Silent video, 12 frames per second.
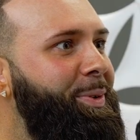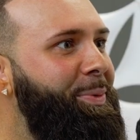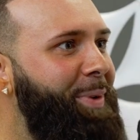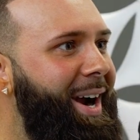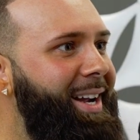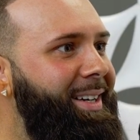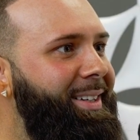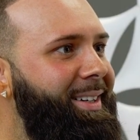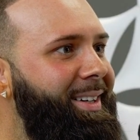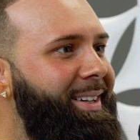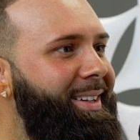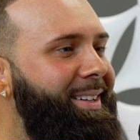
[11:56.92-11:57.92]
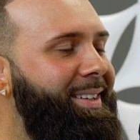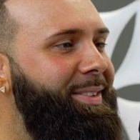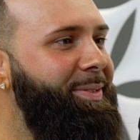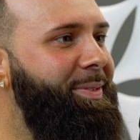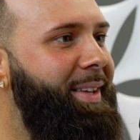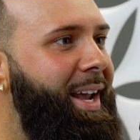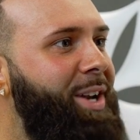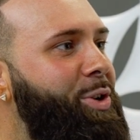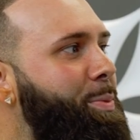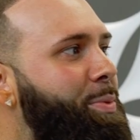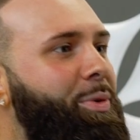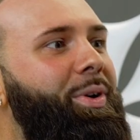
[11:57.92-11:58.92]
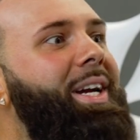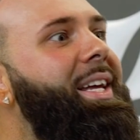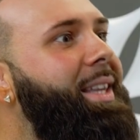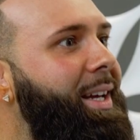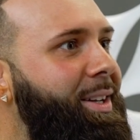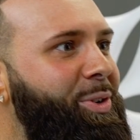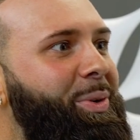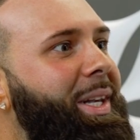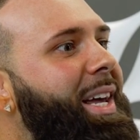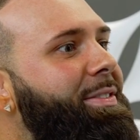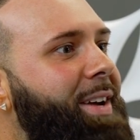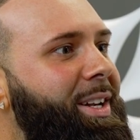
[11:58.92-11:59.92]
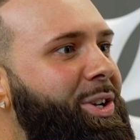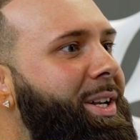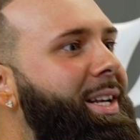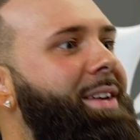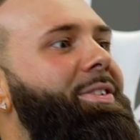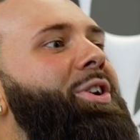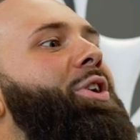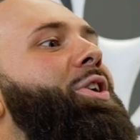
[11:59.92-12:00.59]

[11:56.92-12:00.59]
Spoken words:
Right? And you breathe it. You live it. You didn't even know